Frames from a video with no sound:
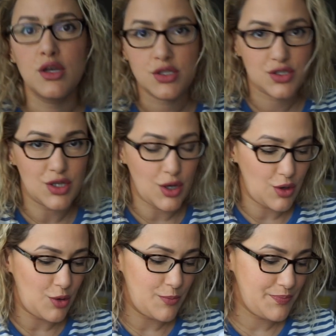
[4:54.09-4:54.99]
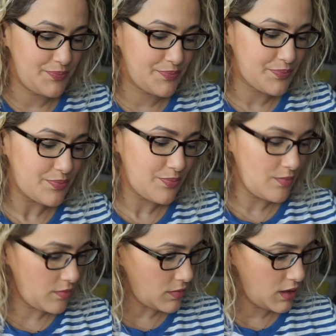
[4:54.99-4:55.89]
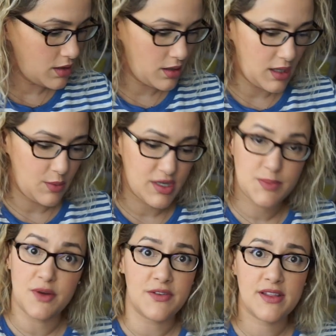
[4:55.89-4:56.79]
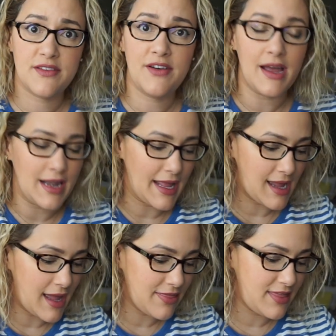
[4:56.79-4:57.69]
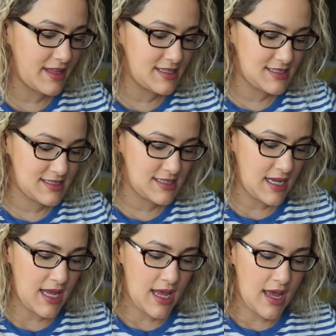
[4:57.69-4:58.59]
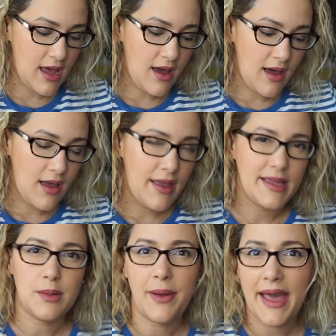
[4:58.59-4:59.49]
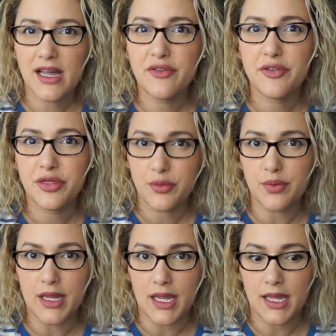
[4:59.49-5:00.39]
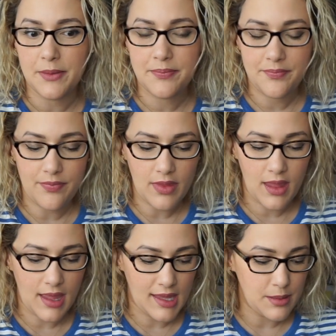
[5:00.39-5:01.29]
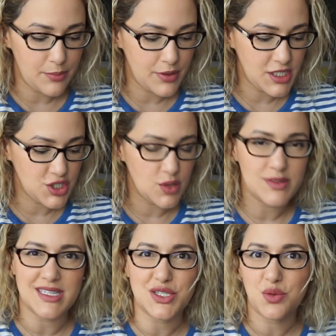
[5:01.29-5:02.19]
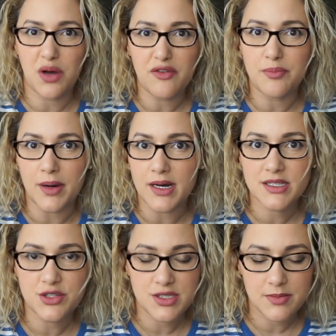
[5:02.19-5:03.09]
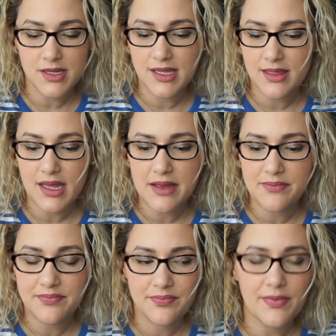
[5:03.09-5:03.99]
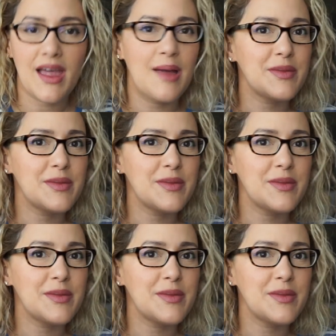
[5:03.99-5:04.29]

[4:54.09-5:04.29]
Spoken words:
so it works perfectly fine. I got this in a pack of 3, and I'm pretty sure it was like 12 bucks or something like that. I'm